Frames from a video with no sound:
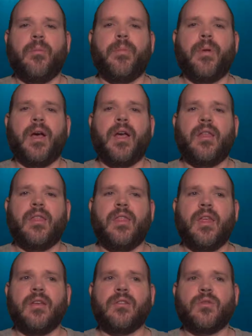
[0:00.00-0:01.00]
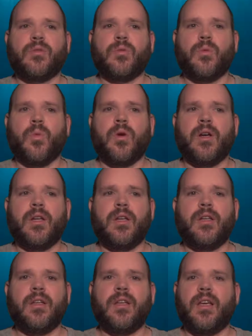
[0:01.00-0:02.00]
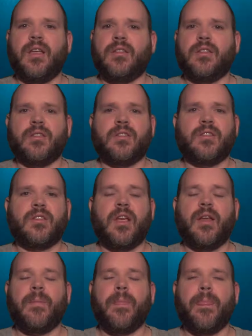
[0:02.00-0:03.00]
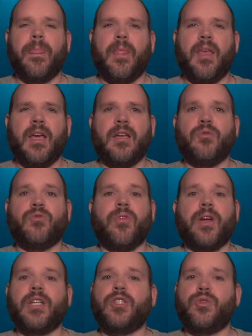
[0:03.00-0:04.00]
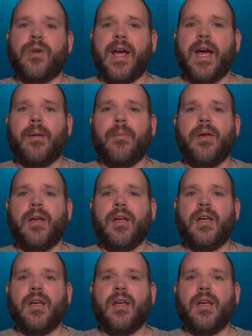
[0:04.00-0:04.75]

But this one, it's very drab,